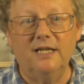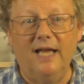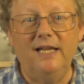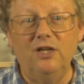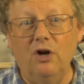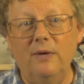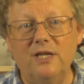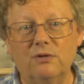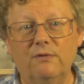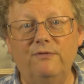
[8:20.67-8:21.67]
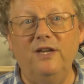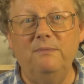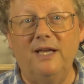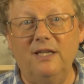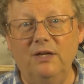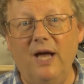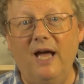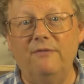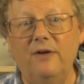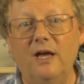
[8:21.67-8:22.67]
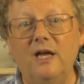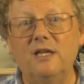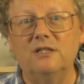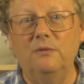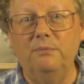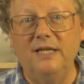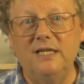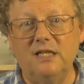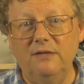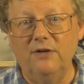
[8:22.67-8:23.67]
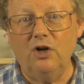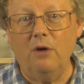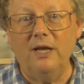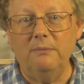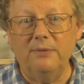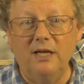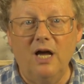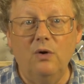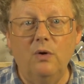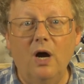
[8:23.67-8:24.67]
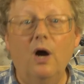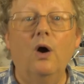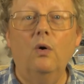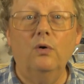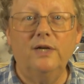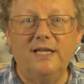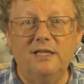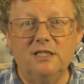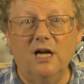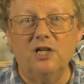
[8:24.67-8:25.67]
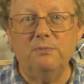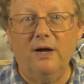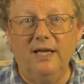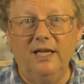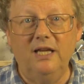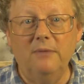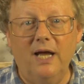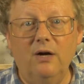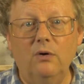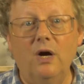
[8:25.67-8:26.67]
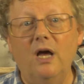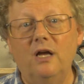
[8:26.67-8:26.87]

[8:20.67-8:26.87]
and any comments or feedback that you have so please leave a comment below or get in touch by email,